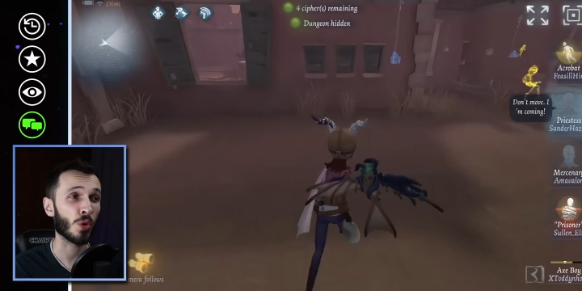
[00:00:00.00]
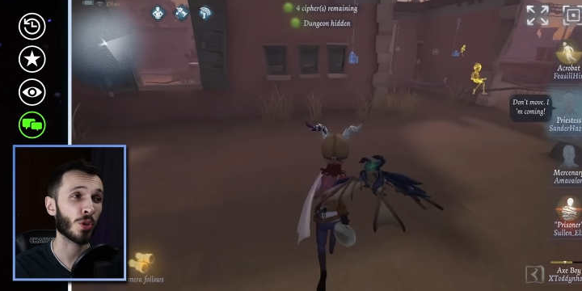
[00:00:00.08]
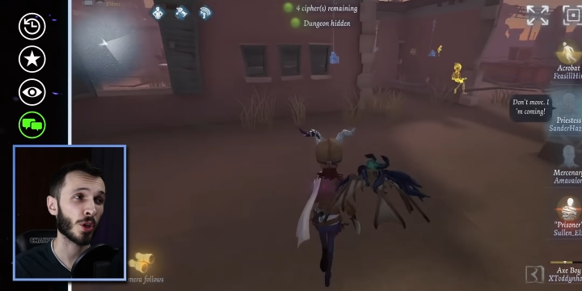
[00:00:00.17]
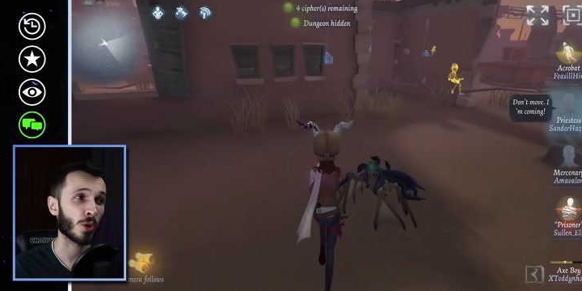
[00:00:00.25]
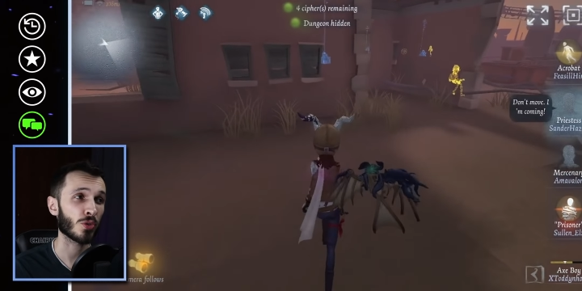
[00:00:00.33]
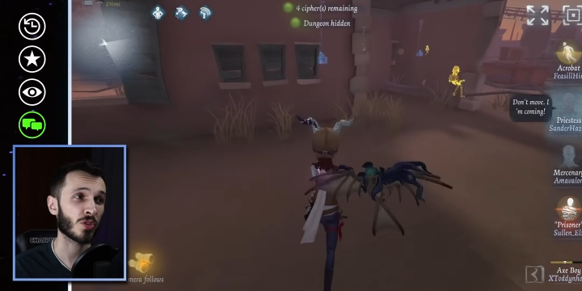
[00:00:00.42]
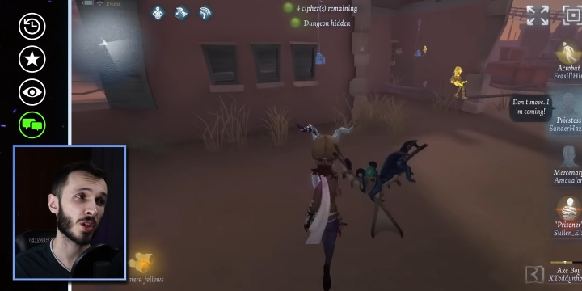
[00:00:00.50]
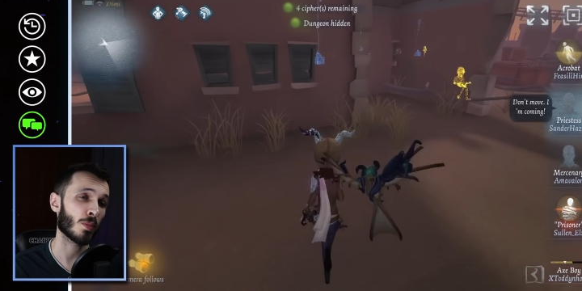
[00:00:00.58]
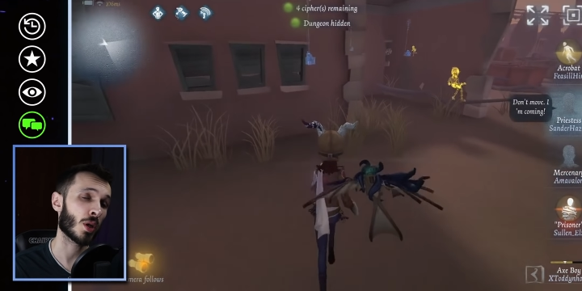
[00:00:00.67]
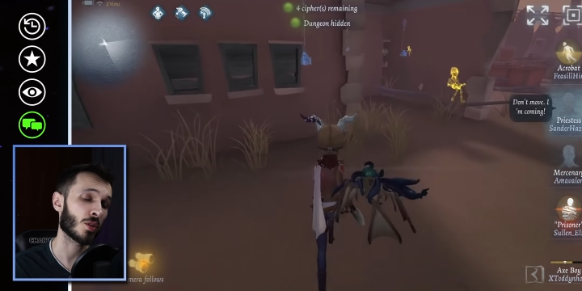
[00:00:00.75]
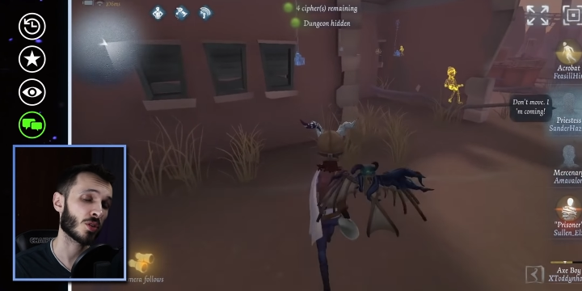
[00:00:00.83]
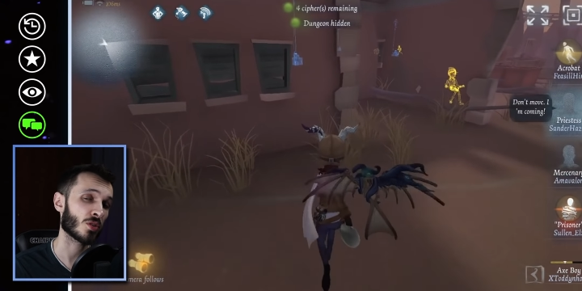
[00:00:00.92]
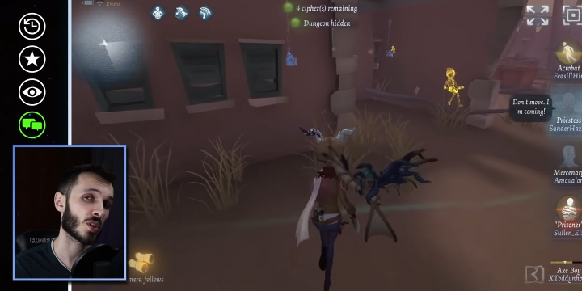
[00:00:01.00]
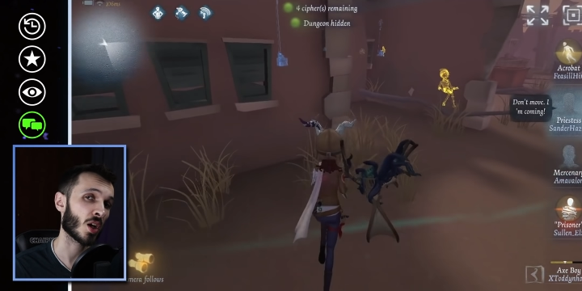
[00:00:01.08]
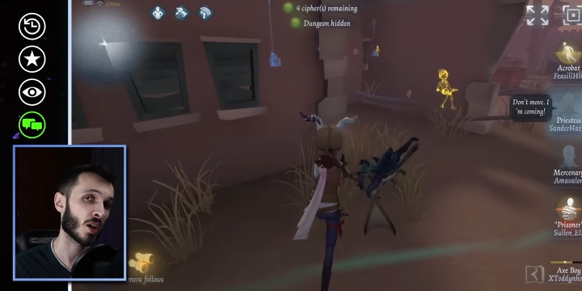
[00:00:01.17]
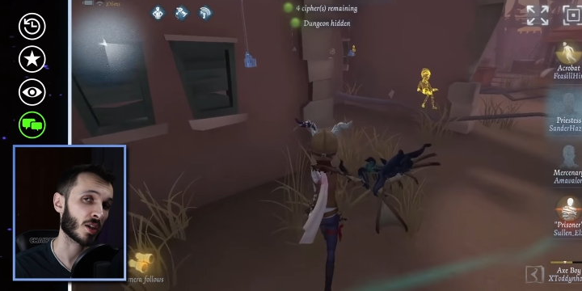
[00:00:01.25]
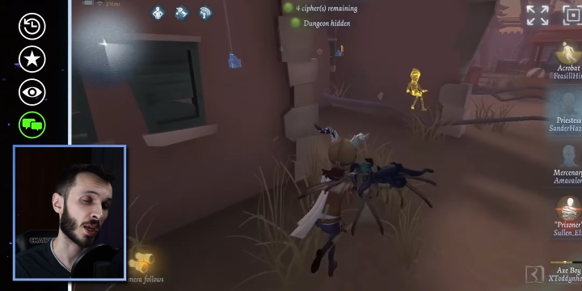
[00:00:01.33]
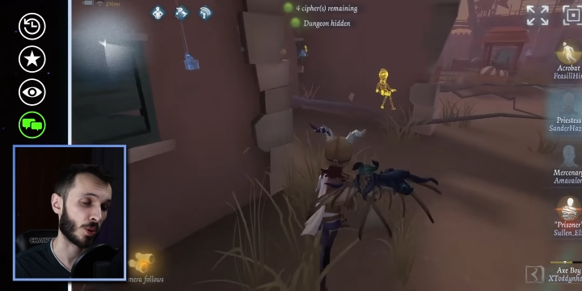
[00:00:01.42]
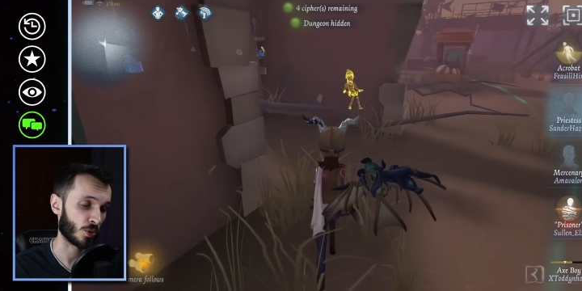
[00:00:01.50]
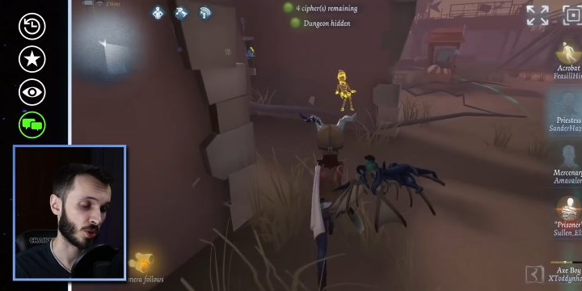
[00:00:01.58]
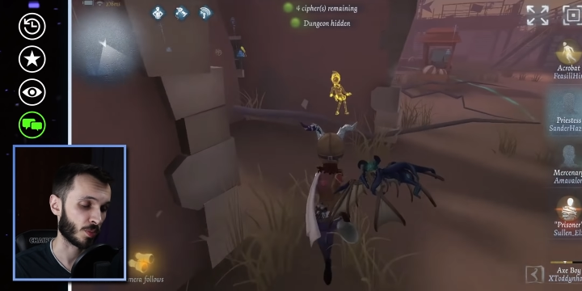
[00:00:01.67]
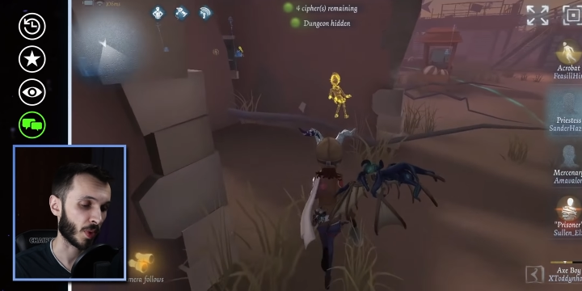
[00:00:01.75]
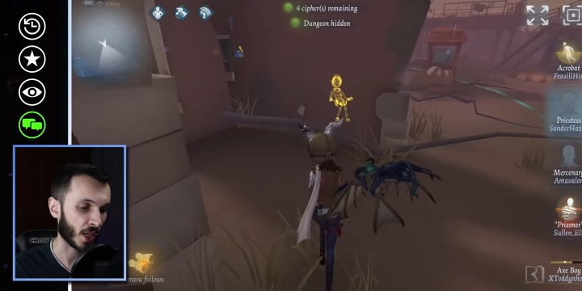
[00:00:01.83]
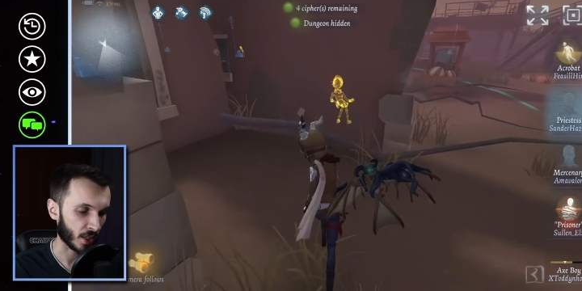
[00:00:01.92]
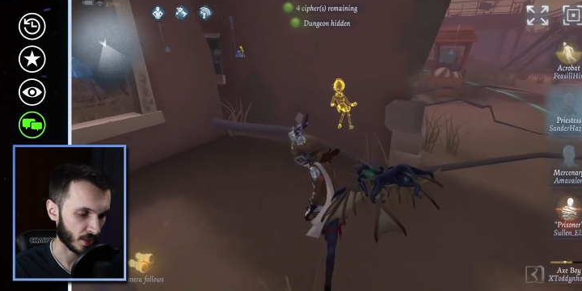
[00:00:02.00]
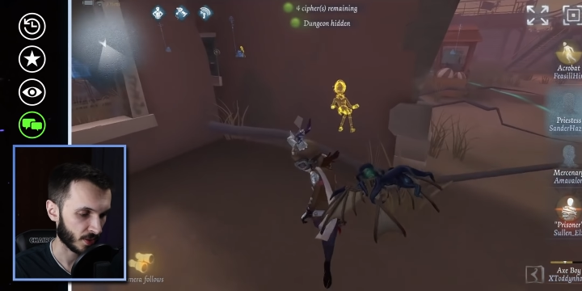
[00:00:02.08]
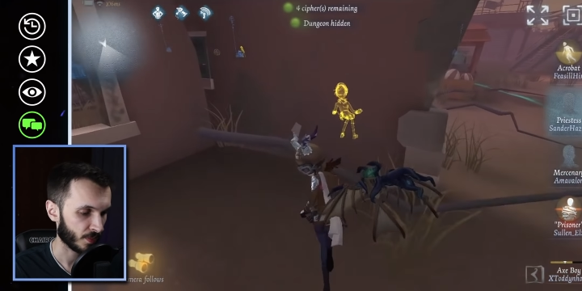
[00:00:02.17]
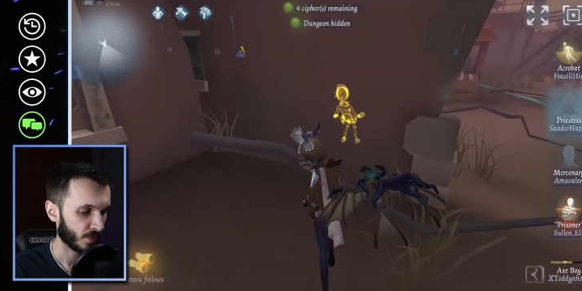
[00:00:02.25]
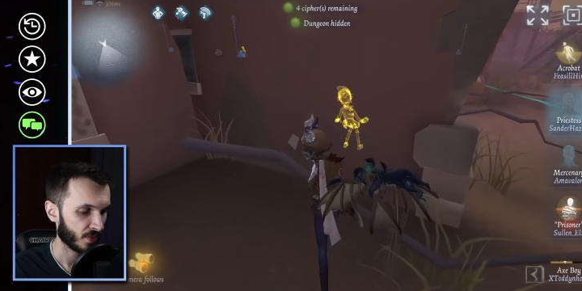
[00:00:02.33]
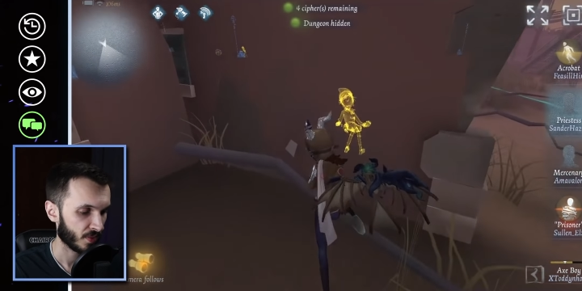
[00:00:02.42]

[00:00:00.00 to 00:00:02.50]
although some hunters are countered by it.